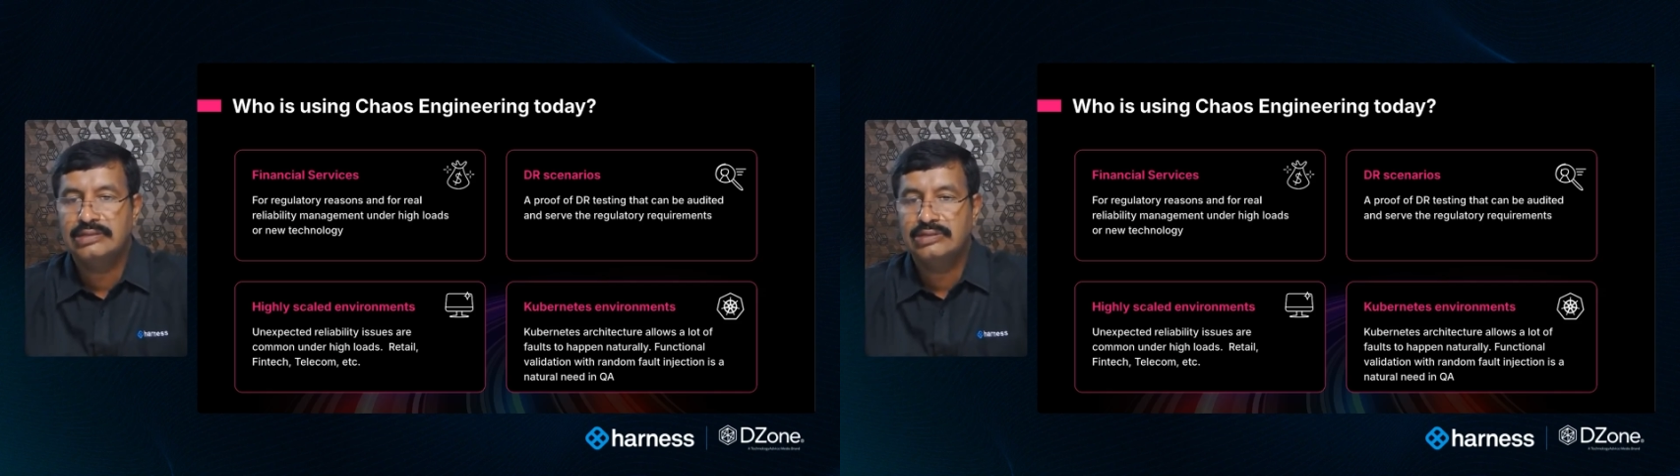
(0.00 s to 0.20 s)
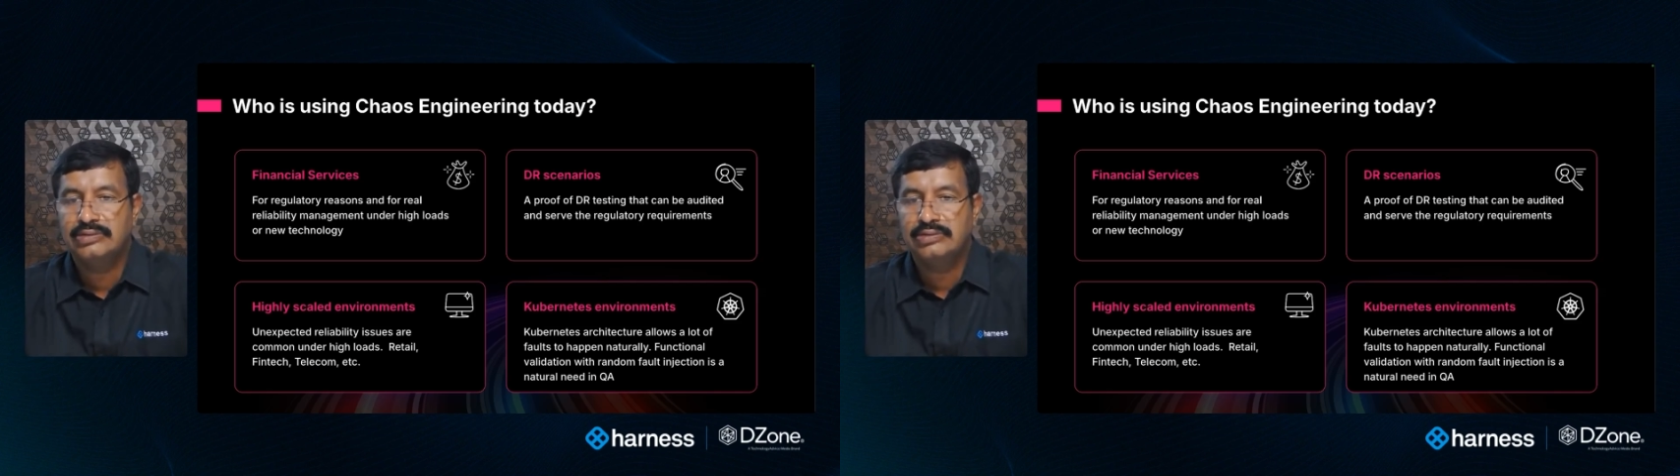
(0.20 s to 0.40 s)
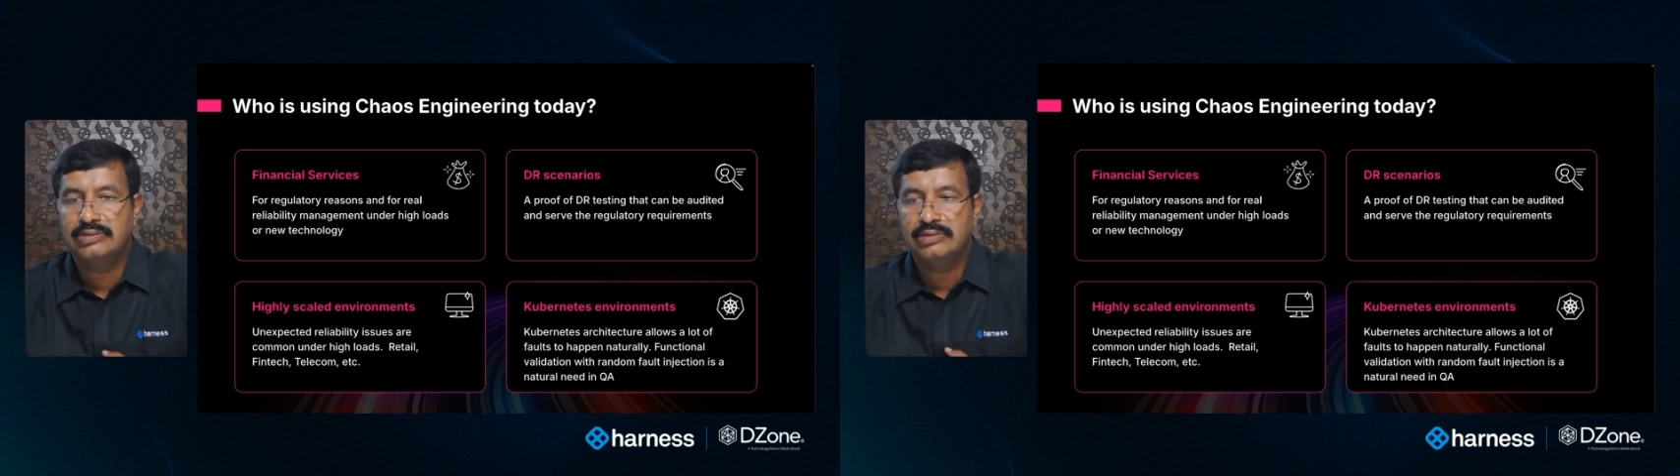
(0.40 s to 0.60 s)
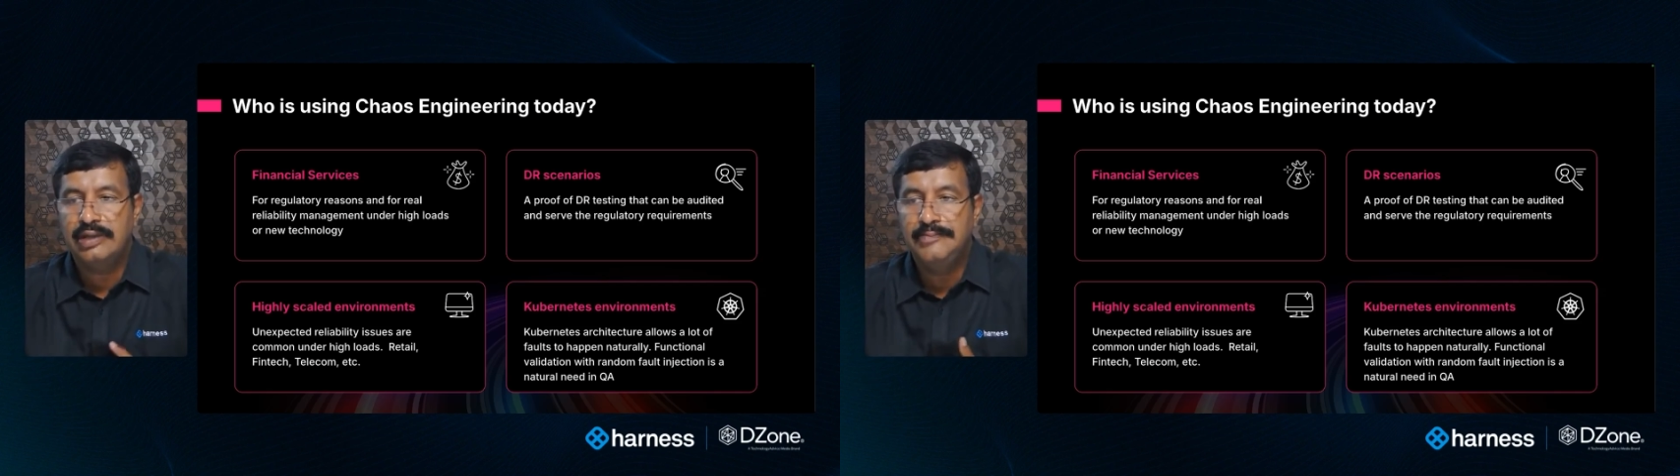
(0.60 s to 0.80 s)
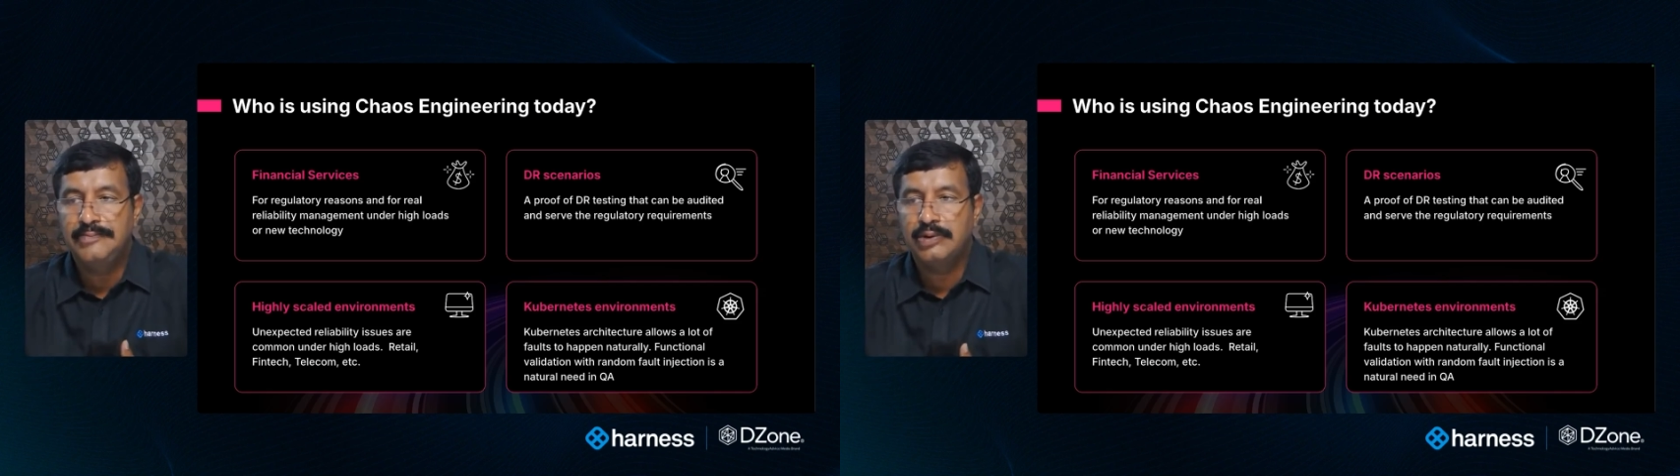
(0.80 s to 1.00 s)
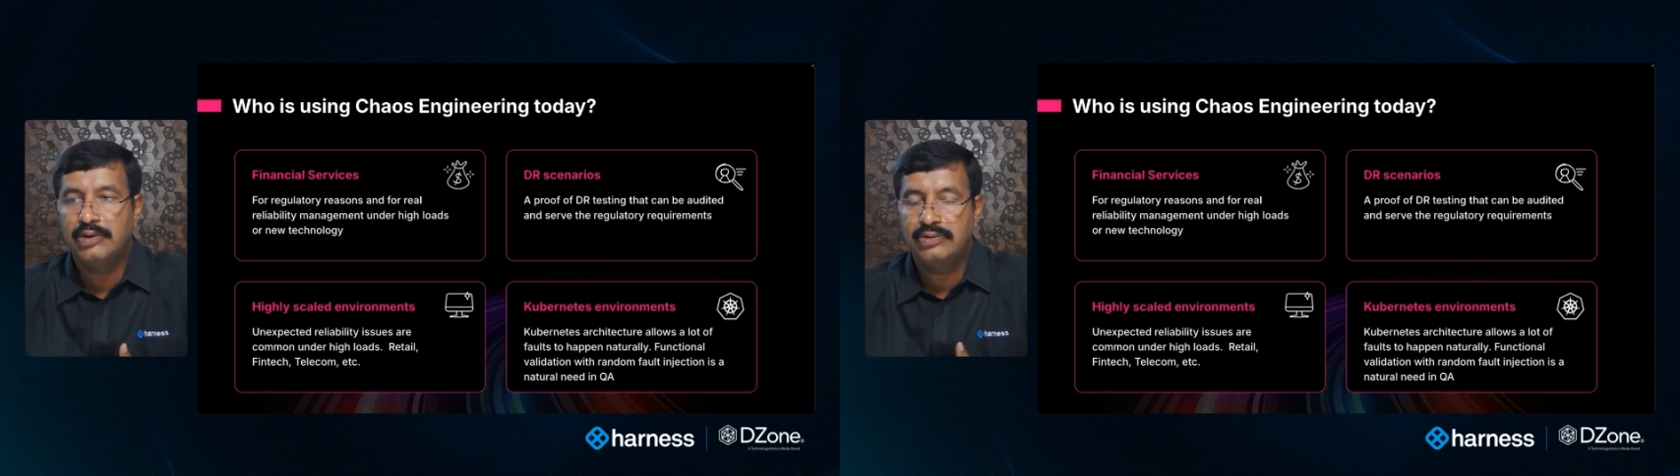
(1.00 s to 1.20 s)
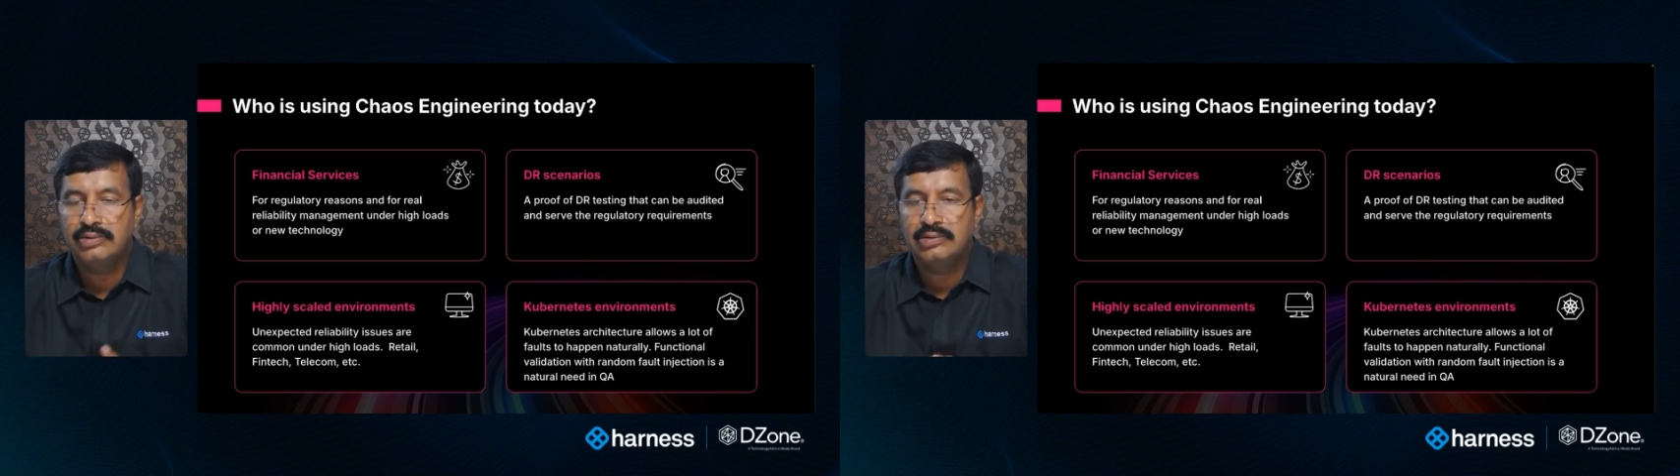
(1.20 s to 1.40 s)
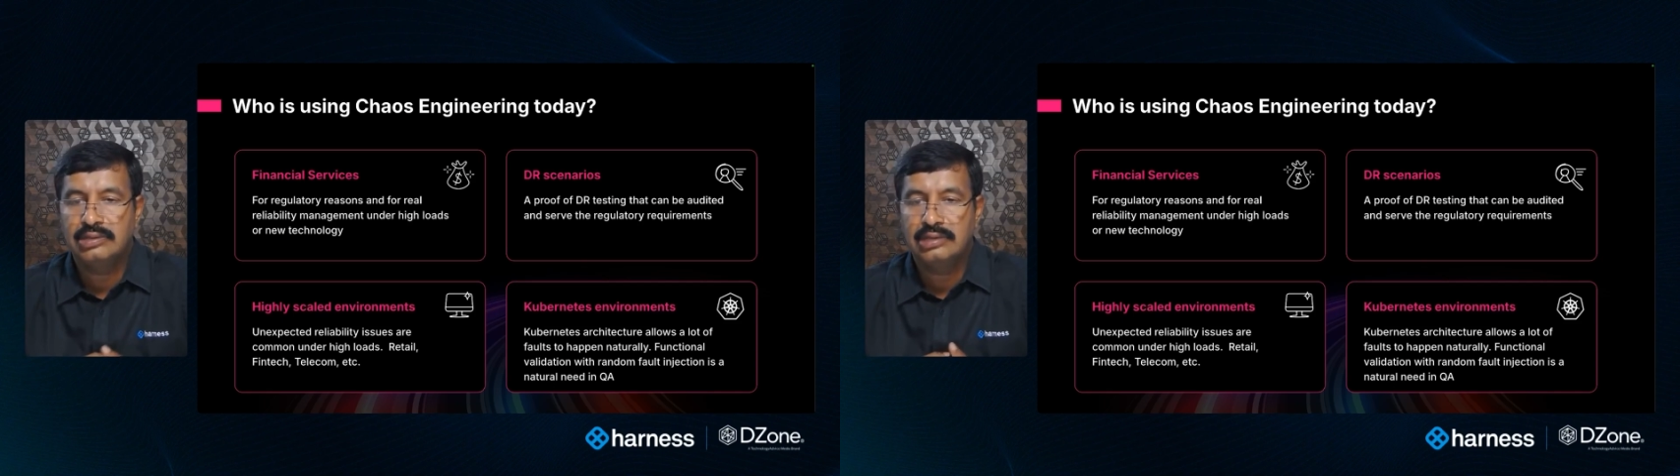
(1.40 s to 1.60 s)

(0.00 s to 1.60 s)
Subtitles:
to improve